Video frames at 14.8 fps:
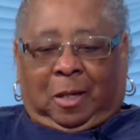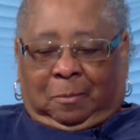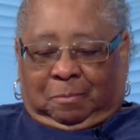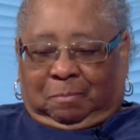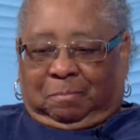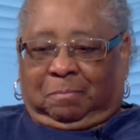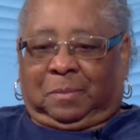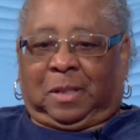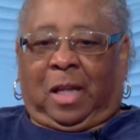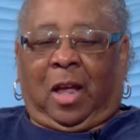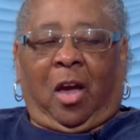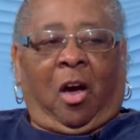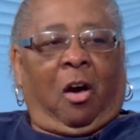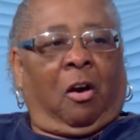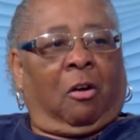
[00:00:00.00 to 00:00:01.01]
Yep. They
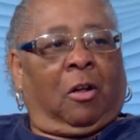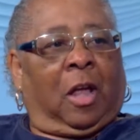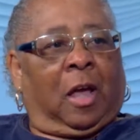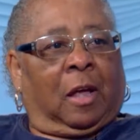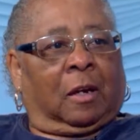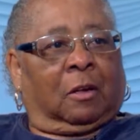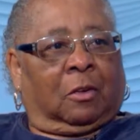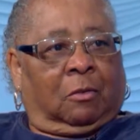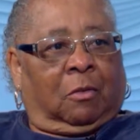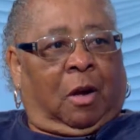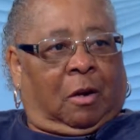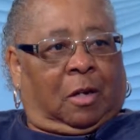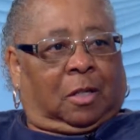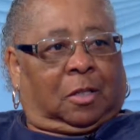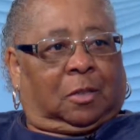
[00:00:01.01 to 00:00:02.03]
all had a
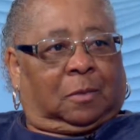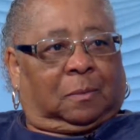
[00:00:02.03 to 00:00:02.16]
garage.